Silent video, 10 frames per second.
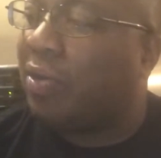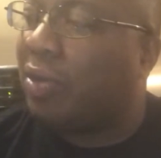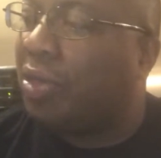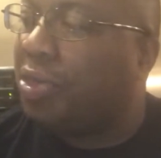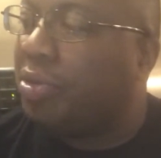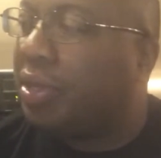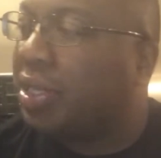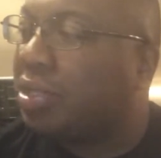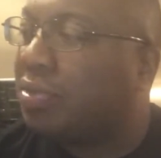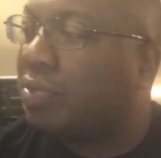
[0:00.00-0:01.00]
run through
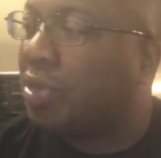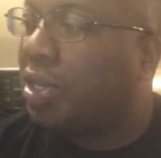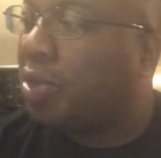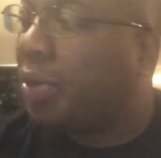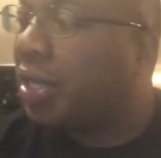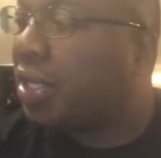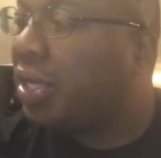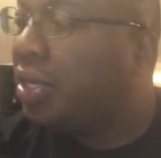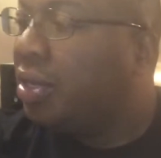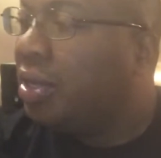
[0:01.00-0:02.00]
this really
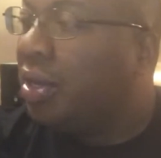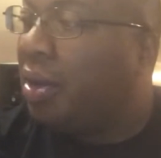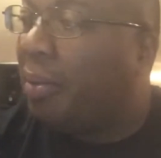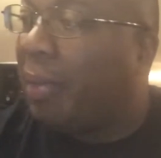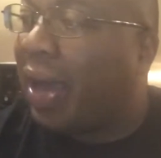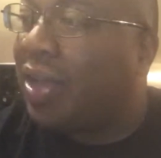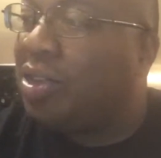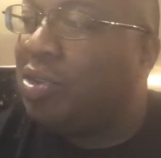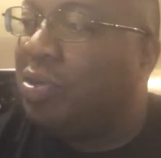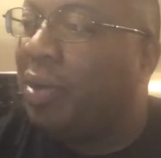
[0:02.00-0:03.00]
quickly.
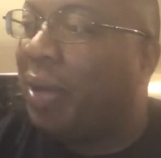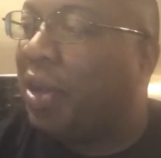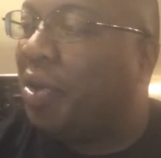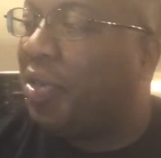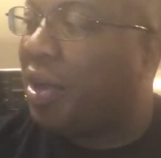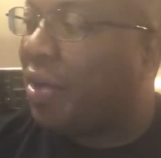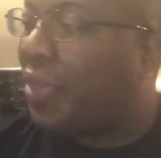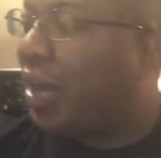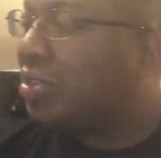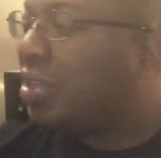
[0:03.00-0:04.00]
Mind you, I know there are
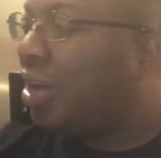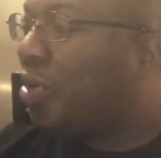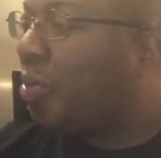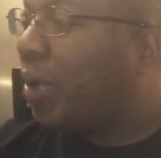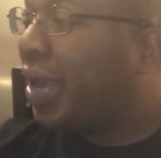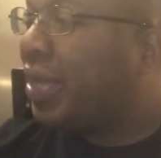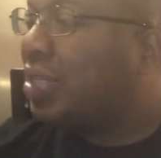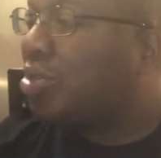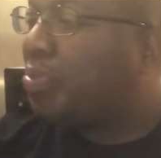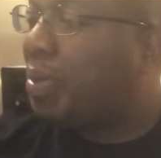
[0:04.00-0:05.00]
1,000 other
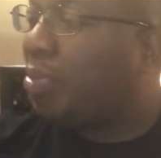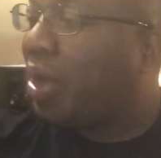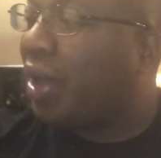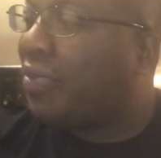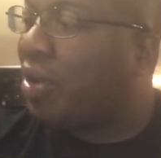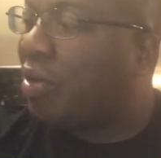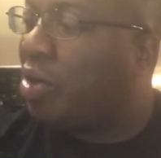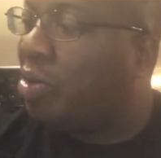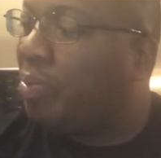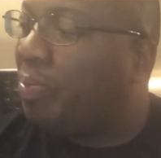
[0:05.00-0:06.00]
ways, or people have their
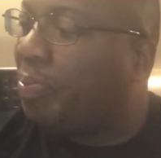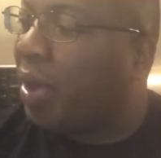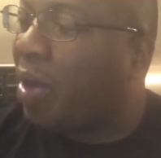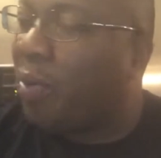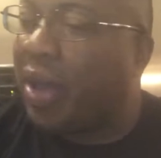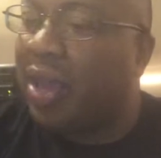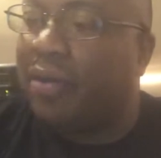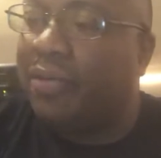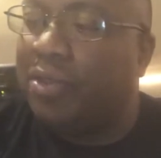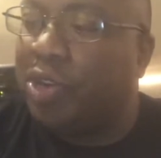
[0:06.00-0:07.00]
own pet way
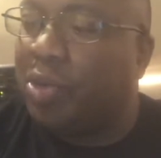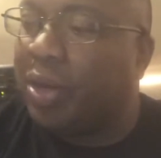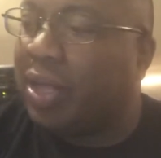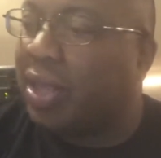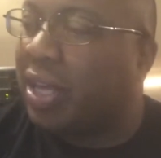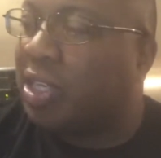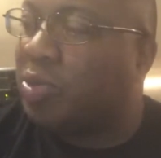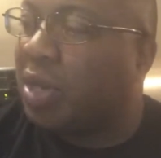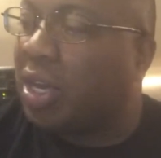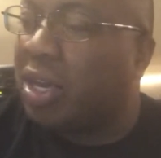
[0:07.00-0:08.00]
of doing things
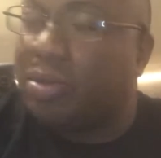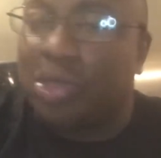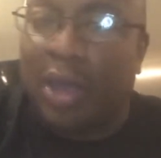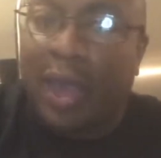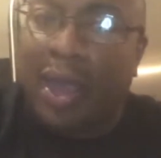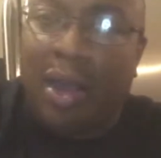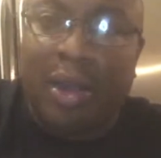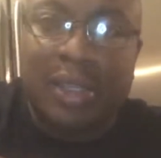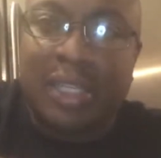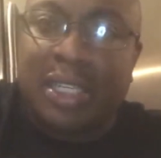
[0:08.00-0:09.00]
when it comes to
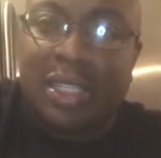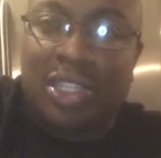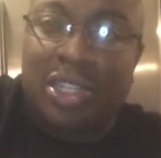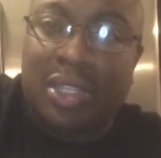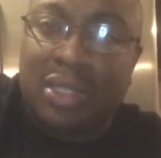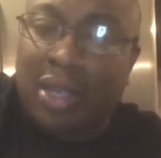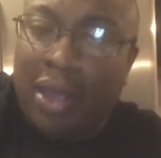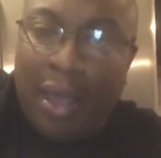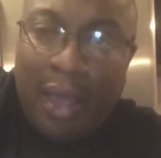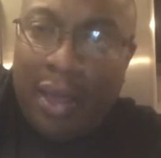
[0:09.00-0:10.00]
ARs. This is just
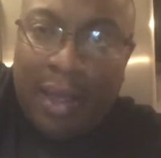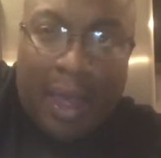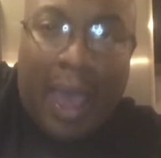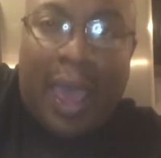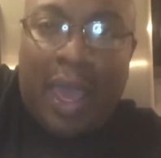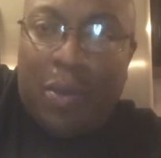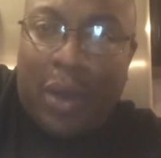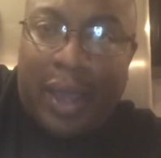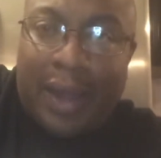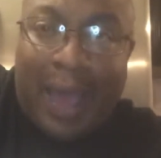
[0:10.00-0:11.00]
a
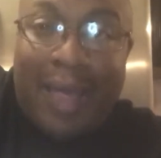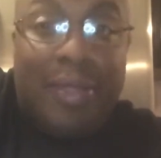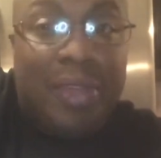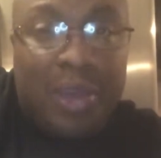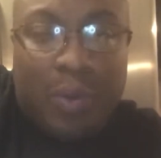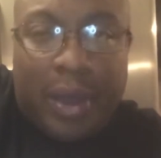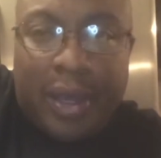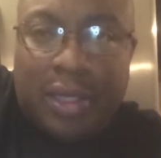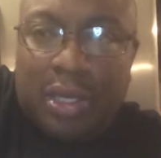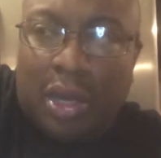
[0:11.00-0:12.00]
way, not the
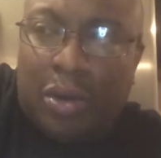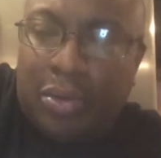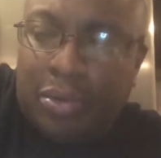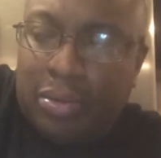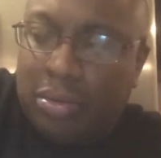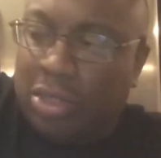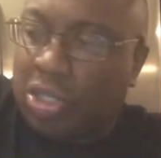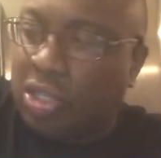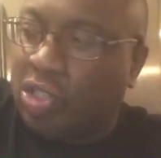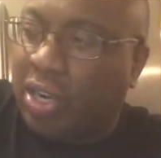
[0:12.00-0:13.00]
way. So I'm
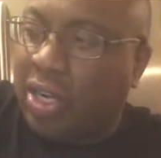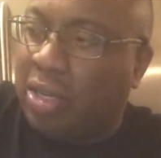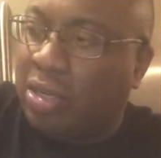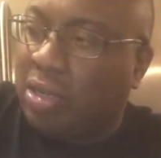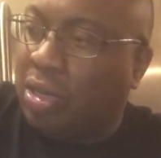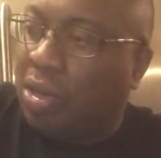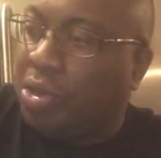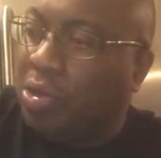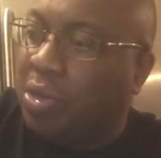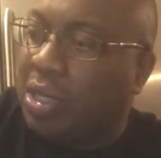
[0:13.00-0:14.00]
just going to try to go
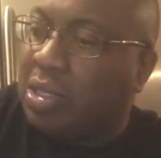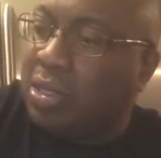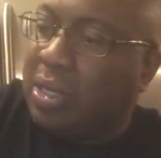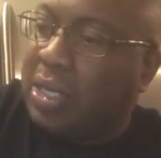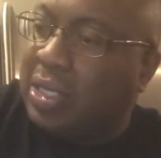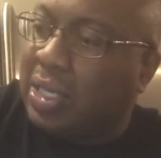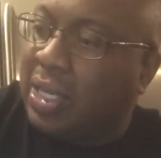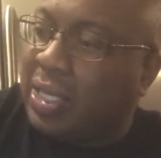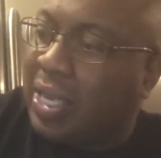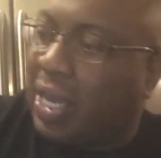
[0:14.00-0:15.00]
through it as
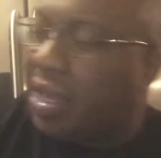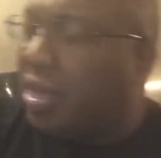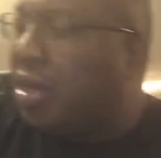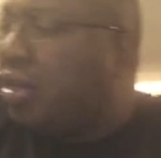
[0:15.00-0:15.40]
easily as I can